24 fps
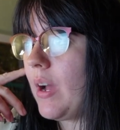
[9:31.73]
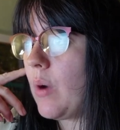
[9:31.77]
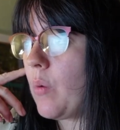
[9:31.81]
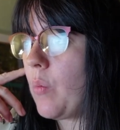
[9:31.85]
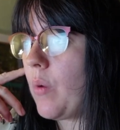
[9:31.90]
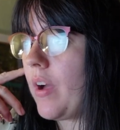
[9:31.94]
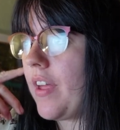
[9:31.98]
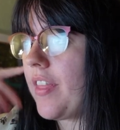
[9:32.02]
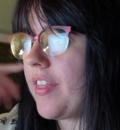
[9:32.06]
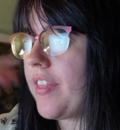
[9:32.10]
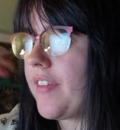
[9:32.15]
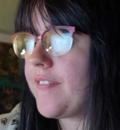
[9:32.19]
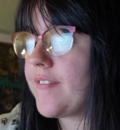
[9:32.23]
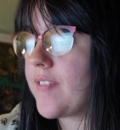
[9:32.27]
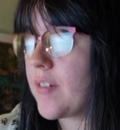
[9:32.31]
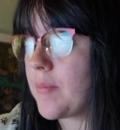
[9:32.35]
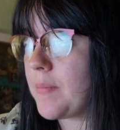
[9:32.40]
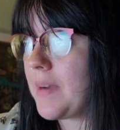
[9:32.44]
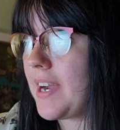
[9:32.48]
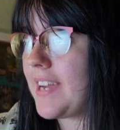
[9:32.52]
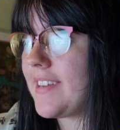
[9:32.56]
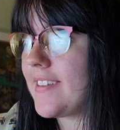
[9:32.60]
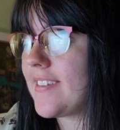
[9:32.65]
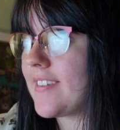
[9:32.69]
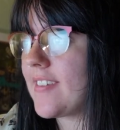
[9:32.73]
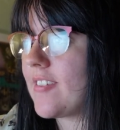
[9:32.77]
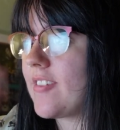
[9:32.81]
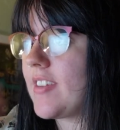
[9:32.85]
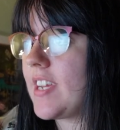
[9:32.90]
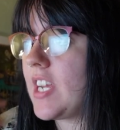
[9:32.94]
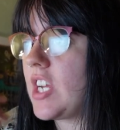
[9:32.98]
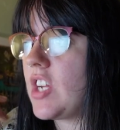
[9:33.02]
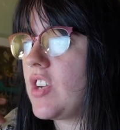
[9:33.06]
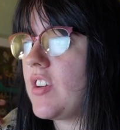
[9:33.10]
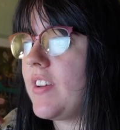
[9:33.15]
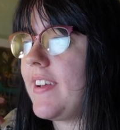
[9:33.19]
with for my
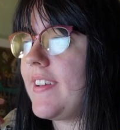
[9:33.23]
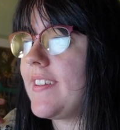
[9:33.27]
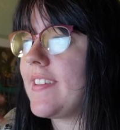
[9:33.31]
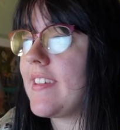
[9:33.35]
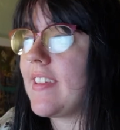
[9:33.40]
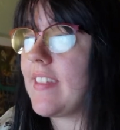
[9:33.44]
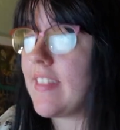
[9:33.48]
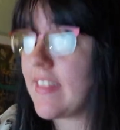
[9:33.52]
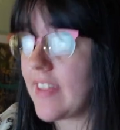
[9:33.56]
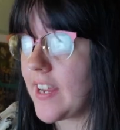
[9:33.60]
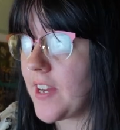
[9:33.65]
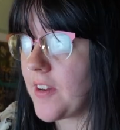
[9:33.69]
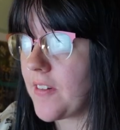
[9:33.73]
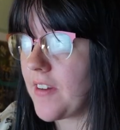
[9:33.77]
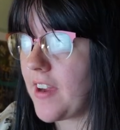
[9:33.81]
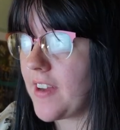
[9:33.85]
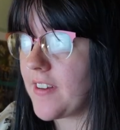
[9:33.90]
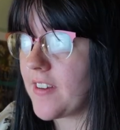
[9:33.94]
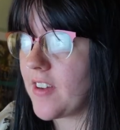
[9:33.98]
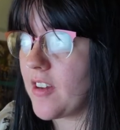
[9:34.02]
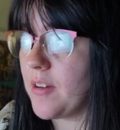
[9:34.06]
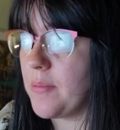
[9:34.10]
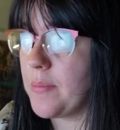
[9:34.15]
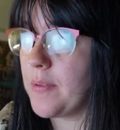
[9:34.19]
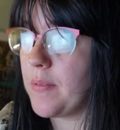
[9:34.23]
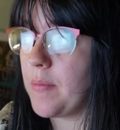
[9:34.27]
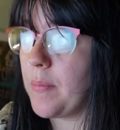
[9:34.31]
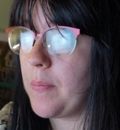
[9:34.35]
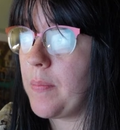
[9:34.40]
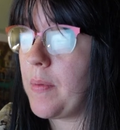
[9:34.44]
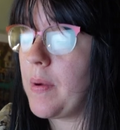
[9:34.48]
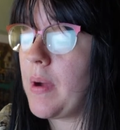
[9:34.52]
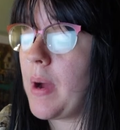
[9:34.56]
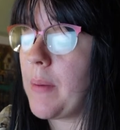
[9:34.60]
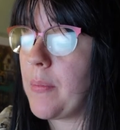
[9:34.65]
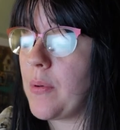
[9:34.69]
dissertation is a theoretical
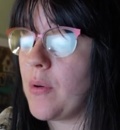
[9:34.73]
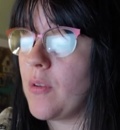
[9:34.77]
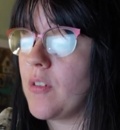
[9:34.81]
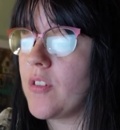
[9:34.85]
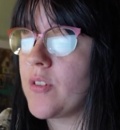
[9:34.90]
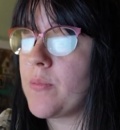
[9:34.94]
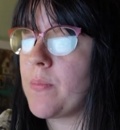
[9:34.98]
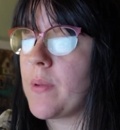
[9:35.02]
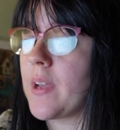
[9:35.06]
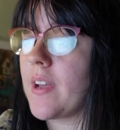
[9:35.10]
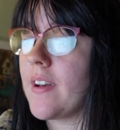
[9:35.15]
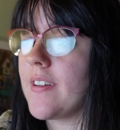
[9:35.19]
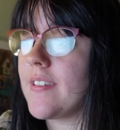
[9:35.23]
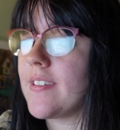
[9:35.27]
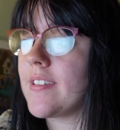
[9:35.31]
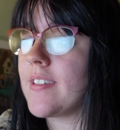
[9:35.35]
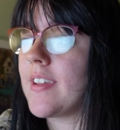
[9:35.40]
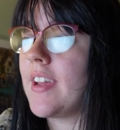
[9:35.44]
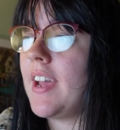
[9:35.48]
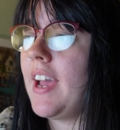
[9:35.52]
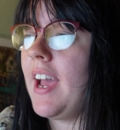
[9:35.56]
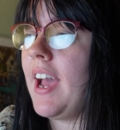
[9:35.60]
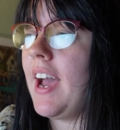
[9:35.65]
approach, because